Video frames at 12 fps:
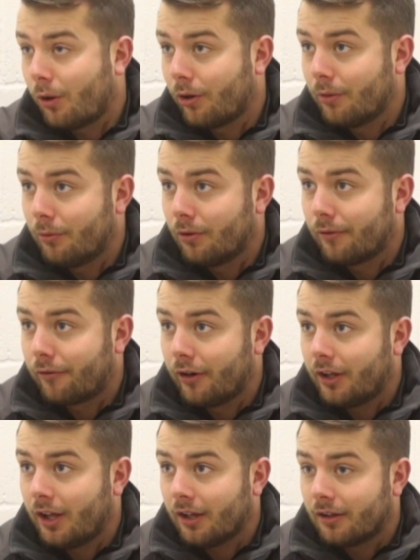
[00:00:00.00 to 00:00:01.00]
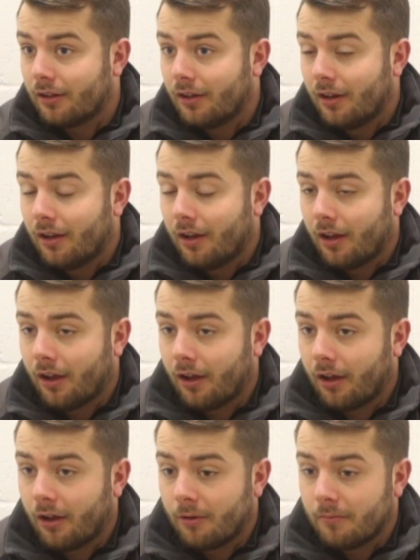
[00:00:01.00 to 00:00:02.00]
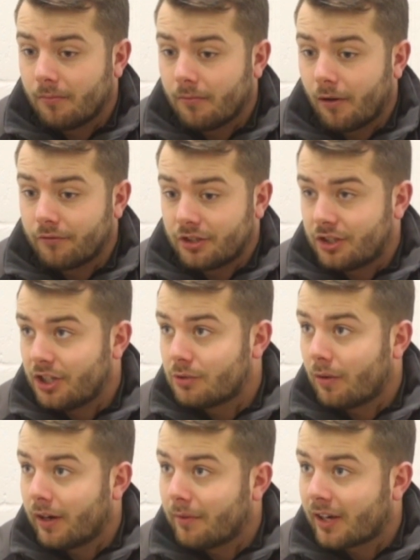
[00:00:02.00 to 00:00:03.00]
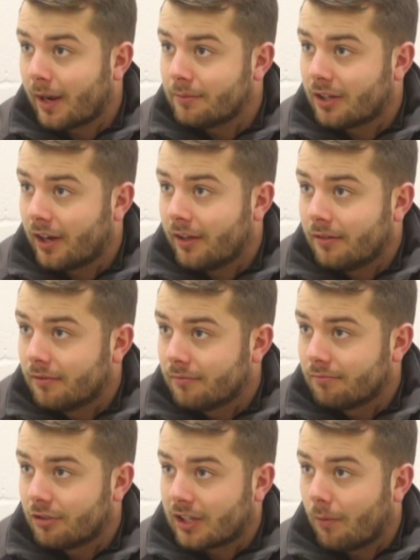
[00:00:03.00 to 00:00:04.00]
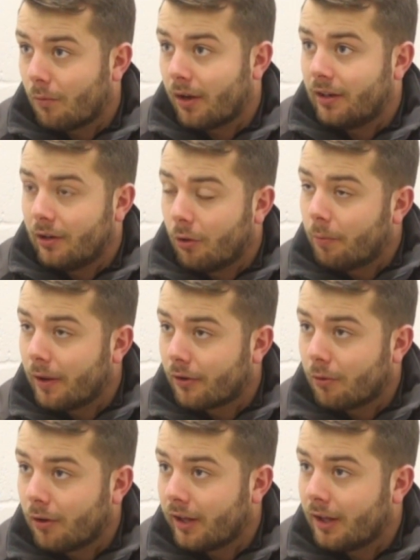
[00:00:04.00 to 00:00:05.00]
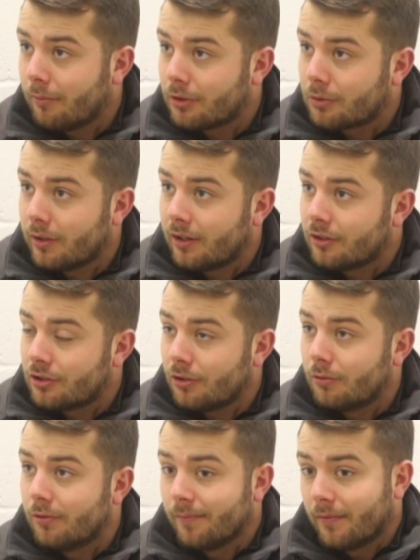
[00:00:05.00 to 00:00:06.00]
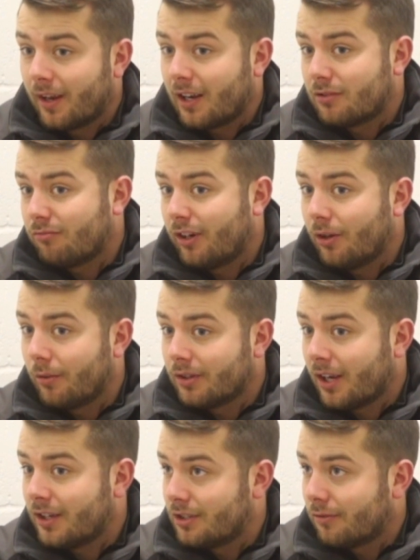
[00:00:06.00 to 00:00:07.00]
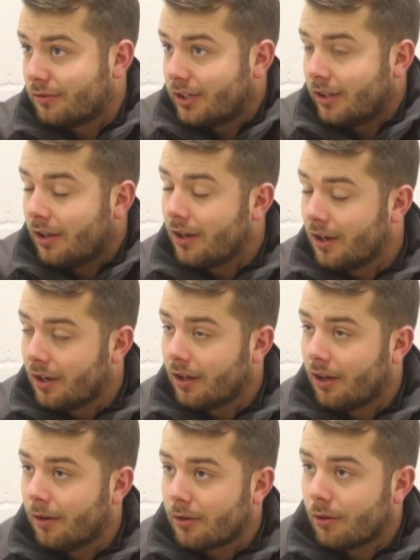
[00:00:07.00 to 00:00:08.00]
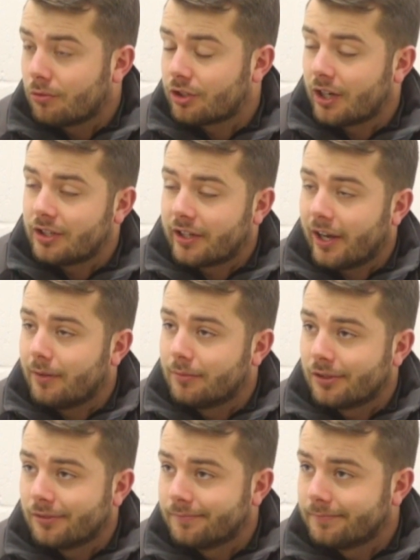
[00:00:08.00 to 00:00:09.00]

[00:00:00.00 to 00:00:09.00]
on the ball and a free kick, obviously she's won them the game today. Just that one little bit of quality in between the two, and that's really all it takes, is obviously goals change games.